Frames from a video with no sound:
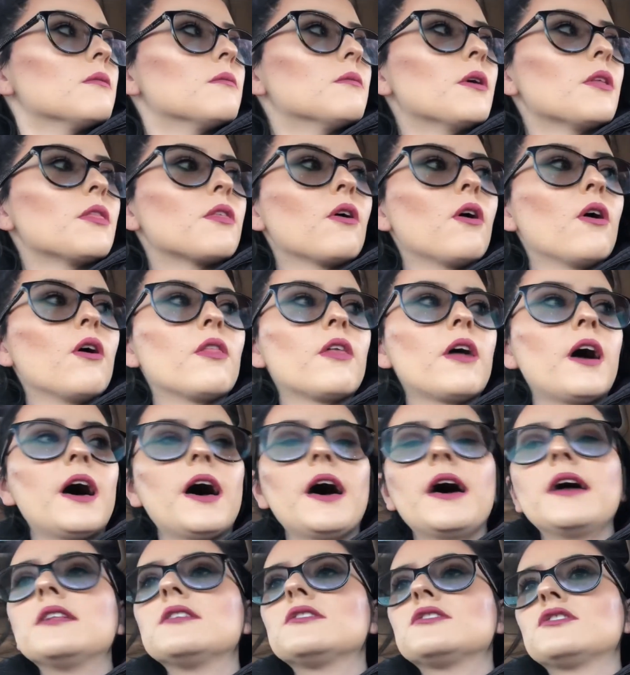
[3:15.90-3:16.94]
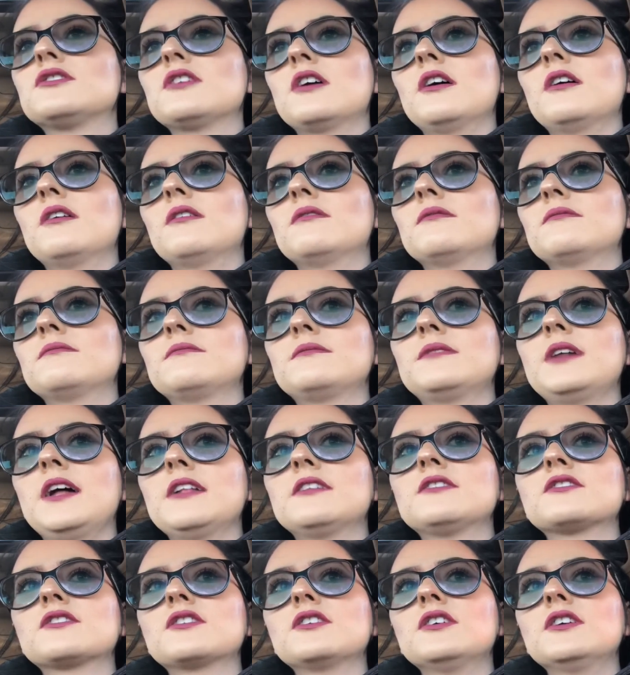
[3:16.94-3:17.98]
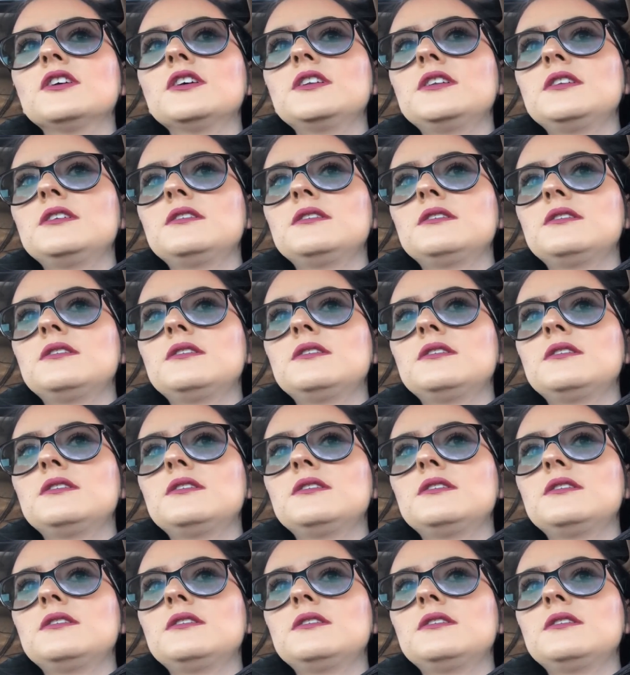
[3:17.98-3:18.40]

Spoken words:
with all that. So that's good.